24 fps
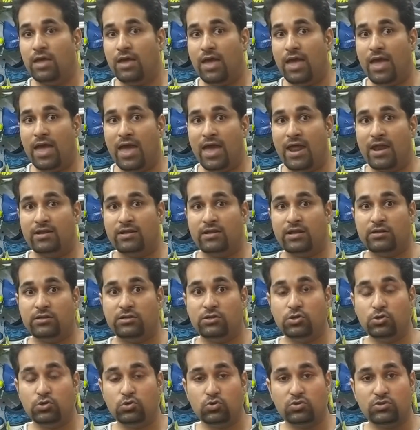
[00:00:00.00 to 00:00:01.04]
And
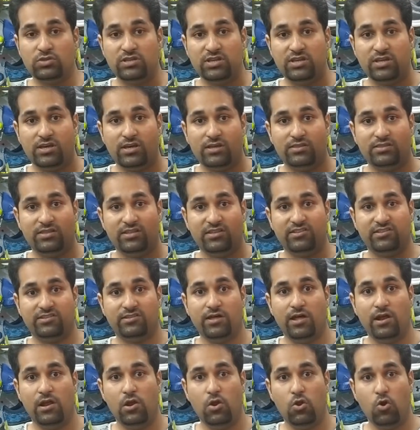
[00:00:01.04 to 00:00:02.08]
due to this
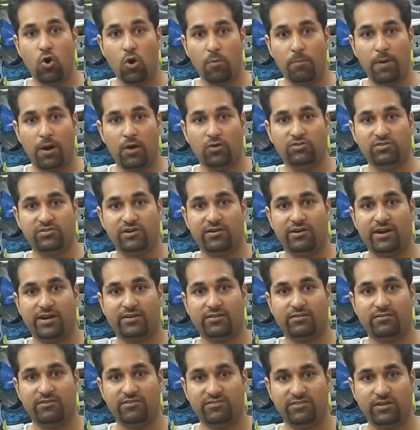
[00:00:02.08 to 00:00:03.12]
low bounce
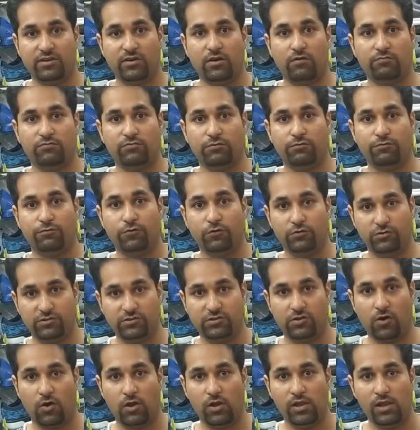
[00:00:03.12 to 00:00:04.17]
characteristic of the
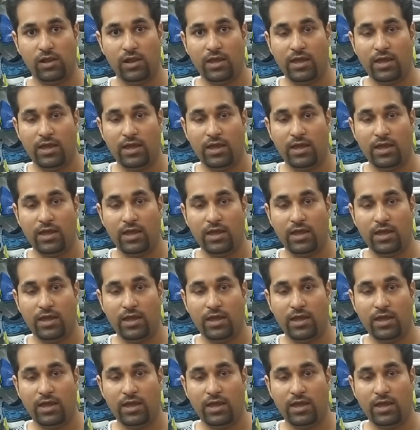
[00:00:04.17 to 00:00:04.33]
futsal,